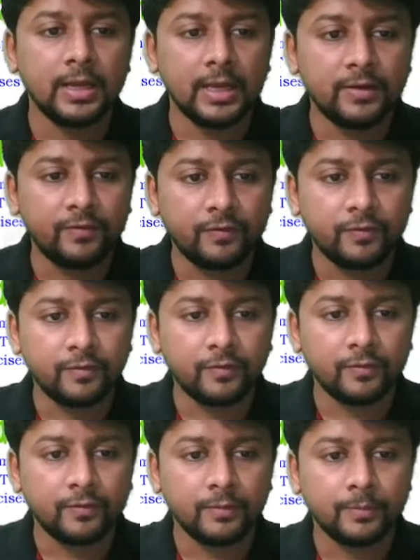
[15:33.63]
if
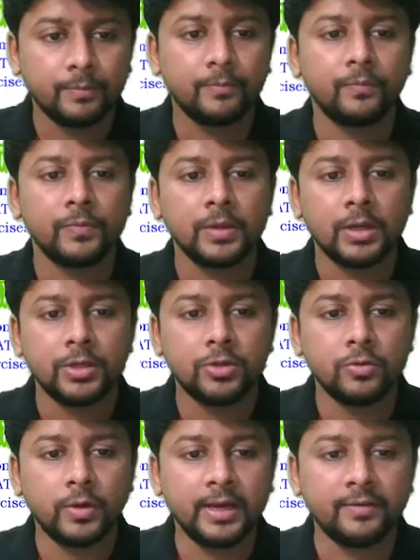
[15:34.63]

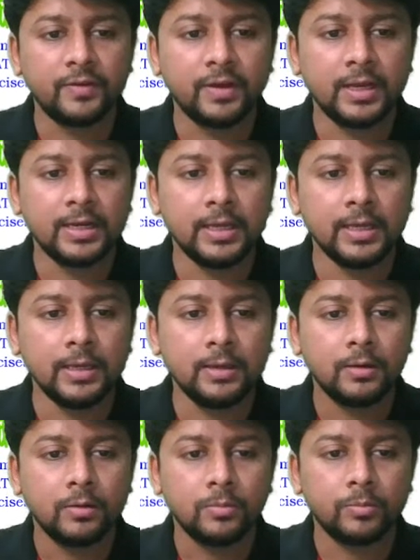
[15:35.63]
you have any
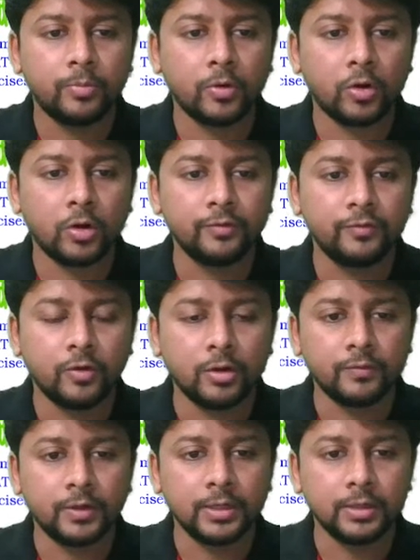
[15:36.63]
brought
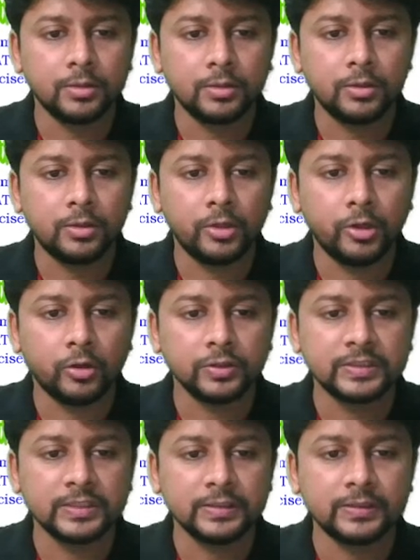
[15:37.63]
forward
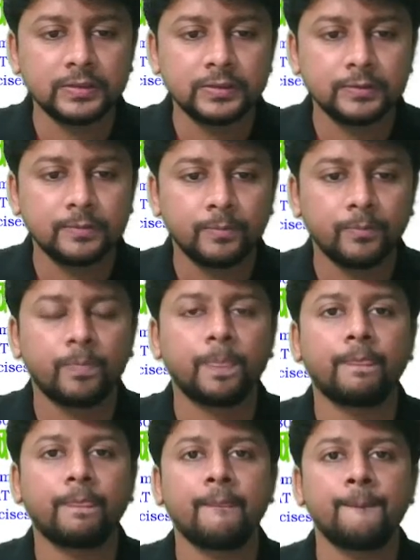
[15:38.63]
losses,
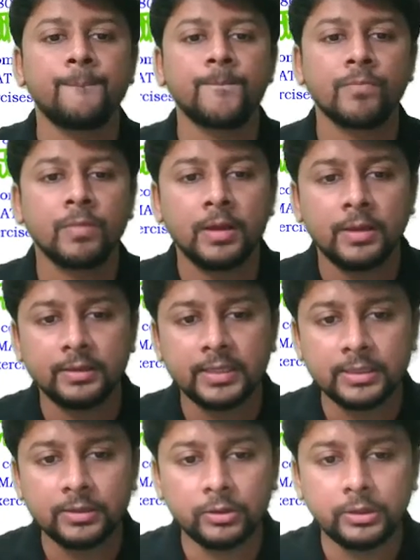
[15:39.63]

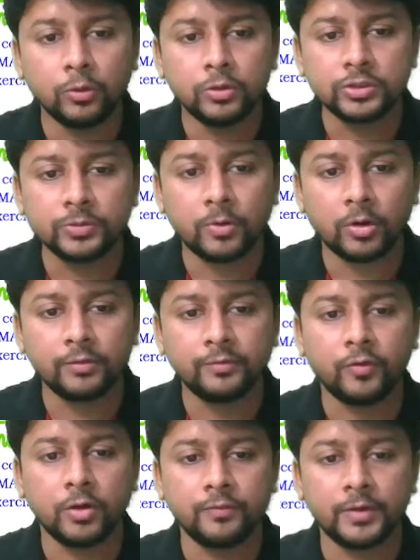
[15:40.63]
then those brought
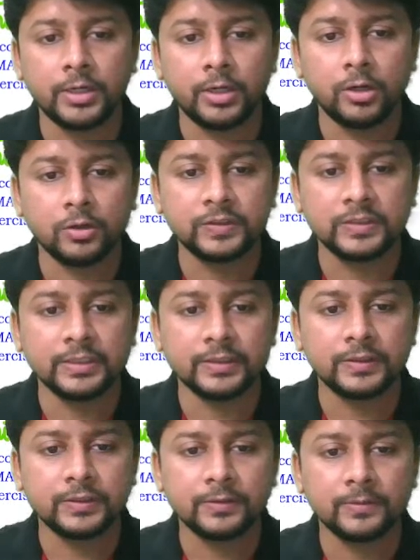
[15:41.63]
forward
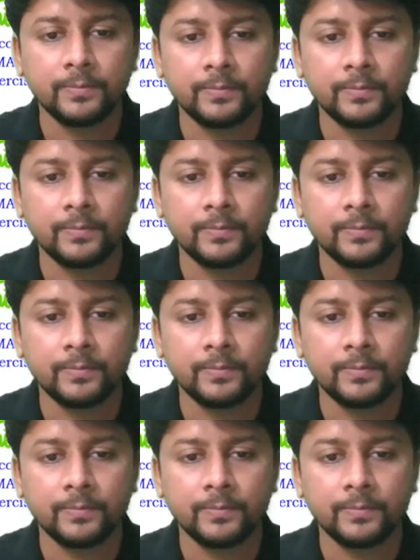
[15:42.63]
losses